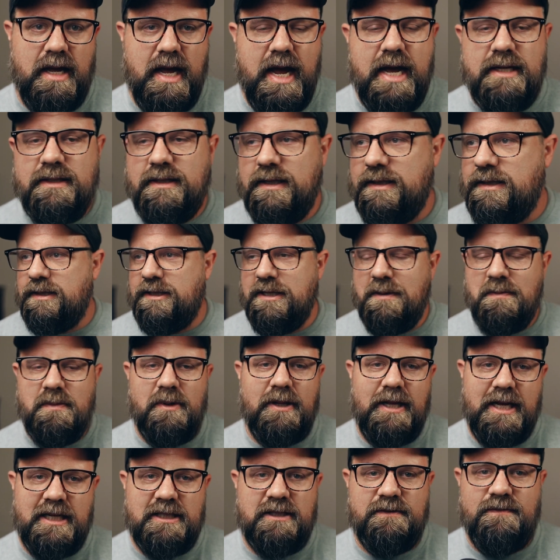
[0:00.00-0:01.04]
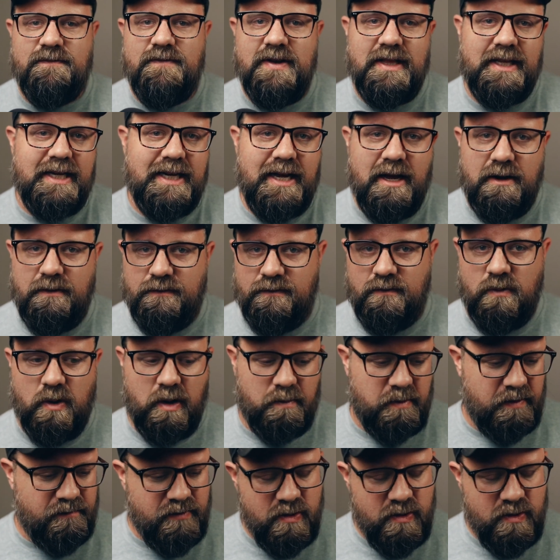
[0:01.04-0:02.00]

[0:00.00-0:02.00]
It's as simple as filling out a form.